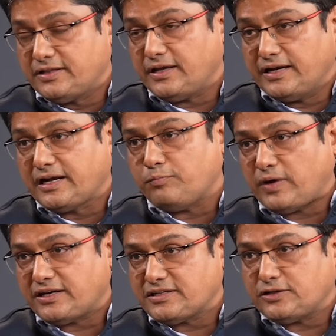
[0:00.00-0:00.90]
in
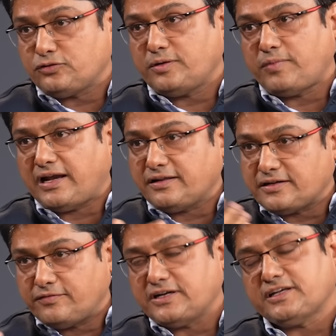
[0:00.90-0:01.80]
comparison to the balanced
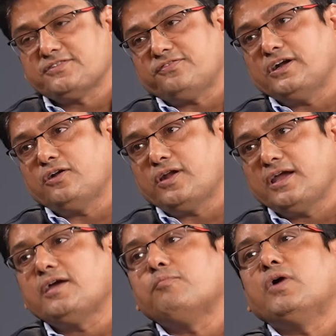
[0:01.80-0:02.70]
advantage fund or
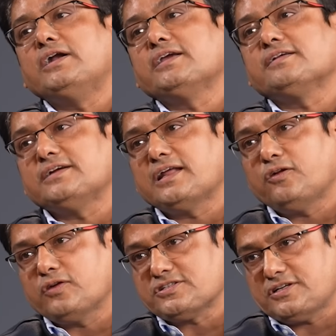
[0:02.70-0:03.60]
a multi-asset
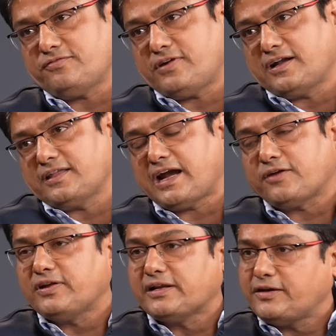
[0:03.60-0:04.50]
allocation fund.
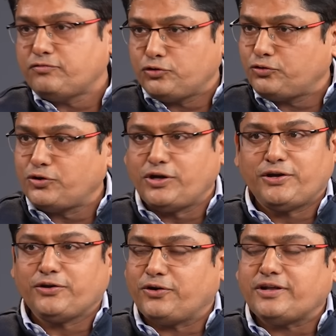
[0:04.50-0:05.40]
That will give you,
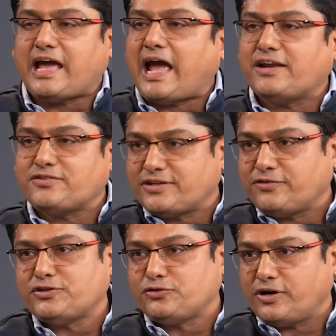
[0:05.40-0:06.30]
the answer
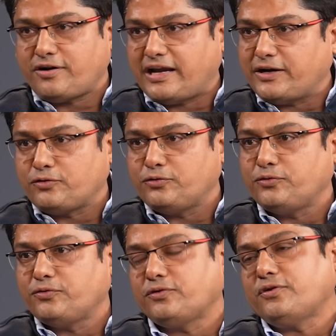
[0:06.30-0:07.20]
which you are trying
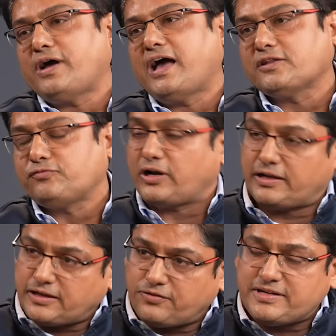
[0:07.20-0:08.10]
to, ask for.
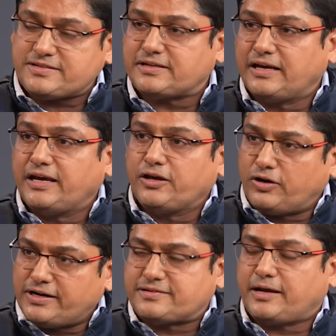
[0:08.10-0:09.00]
Otherwise,
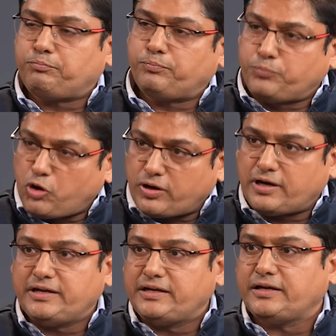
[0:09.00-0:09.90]
it's a
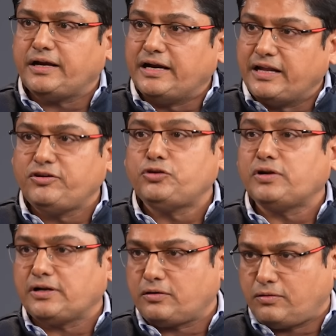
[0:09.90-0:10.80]
purely
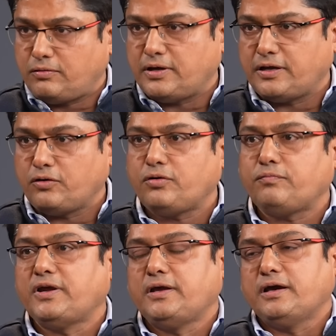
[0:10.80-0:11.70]
individual,
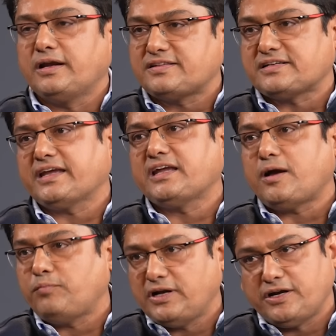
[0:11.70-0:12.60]
risk-taking
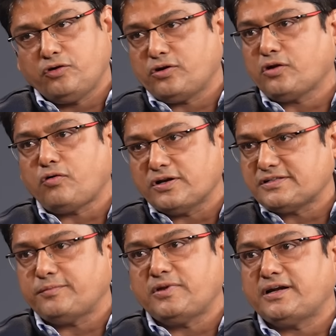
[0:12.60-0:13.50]
ability or the
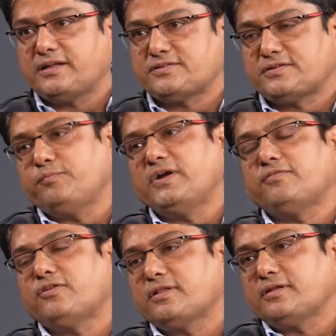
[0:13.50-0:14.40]
concept that is meant
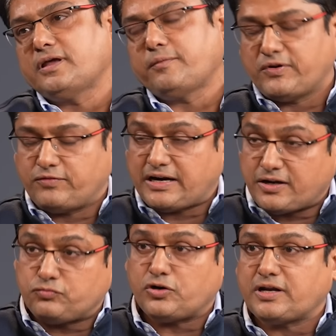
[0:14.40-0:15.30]
for, that
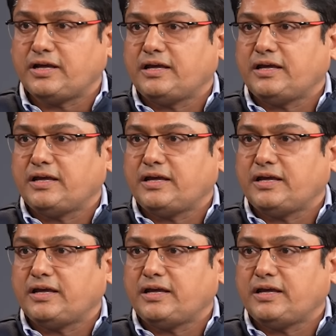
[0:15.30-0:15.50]
is what